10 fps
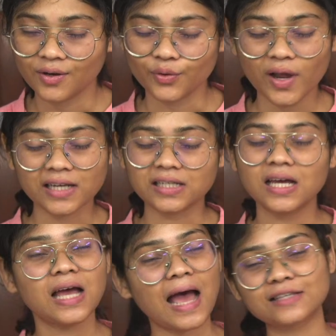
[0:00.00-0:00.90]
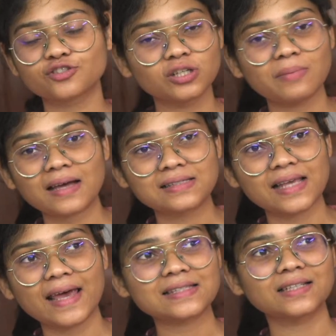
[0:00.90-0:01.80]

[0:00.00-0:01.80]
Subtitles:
Right, as GMAT says,